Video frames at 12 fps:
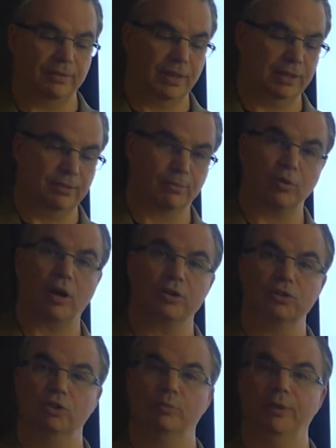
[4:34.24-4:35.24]
that the
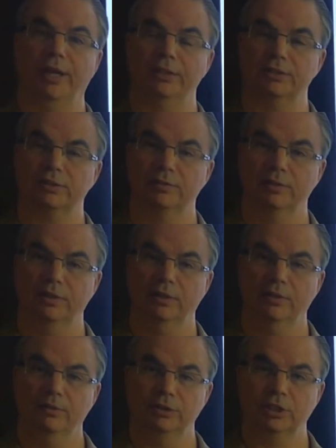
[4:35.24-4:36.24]
peroxisome makes
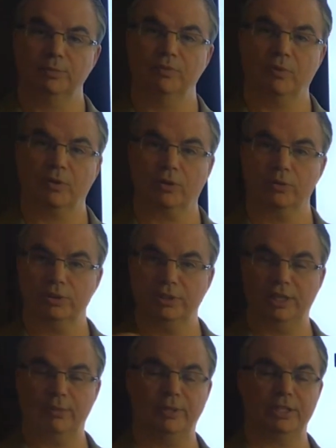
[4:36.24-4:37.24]
just before it goes in the
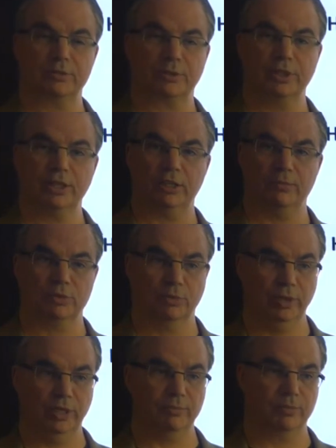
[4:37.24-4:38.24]
endoplasmic reticulum. So
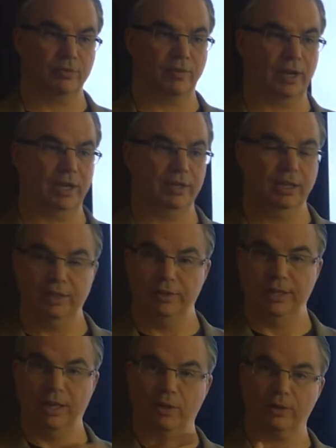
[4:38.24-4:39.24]
we can provide
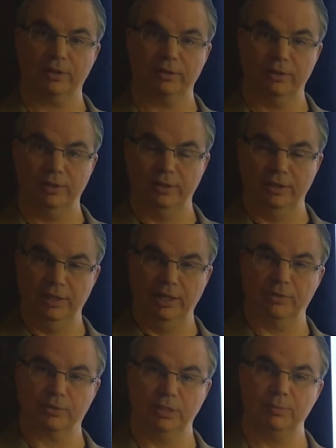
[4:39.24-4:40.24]
the
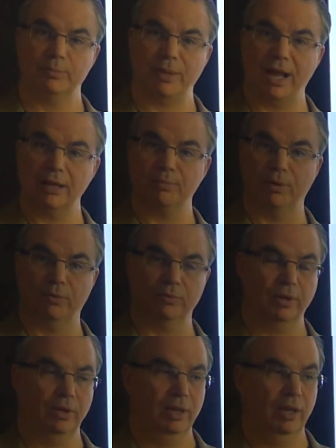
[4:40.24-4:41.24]
ether lipid backbone,
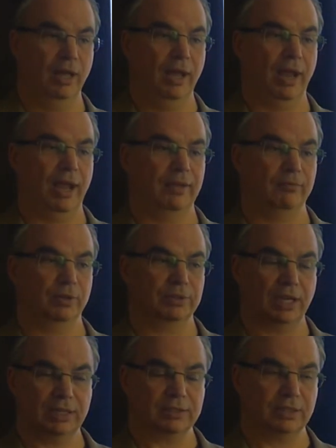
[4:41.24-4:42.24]
and what
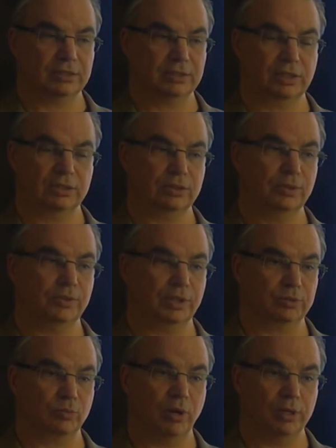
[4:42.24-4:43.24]
that does is there's two
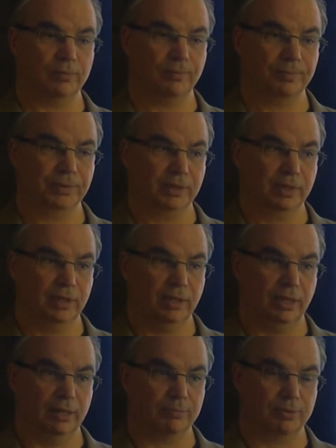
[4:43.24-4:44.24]
things. One,
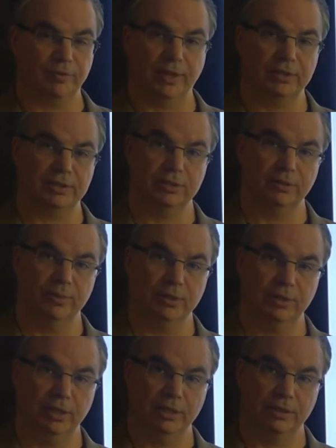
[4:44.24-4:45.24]
it prevents the
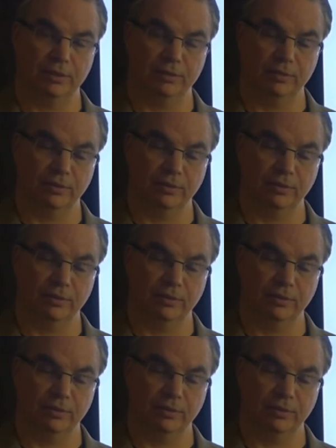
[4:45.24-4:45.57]
ability to,